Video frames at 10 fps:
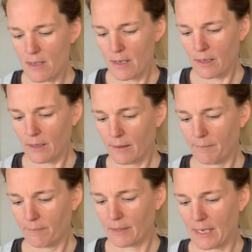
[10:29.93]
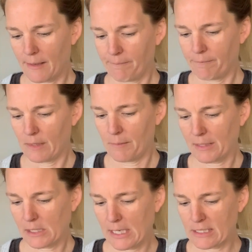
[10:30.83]
Yeah, the
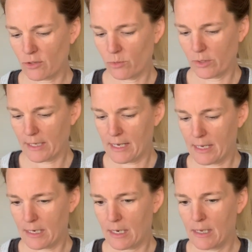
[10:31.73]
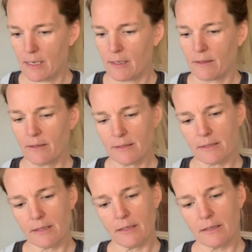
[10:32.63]
McLean School again. This
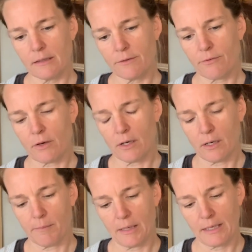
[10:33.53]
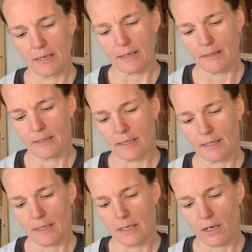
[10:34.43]
is from
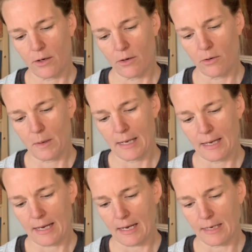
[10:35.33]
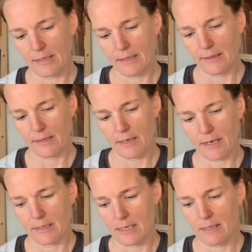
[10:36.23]
1908. It is a
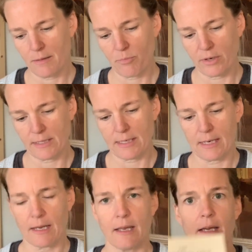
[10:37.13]
19th printing,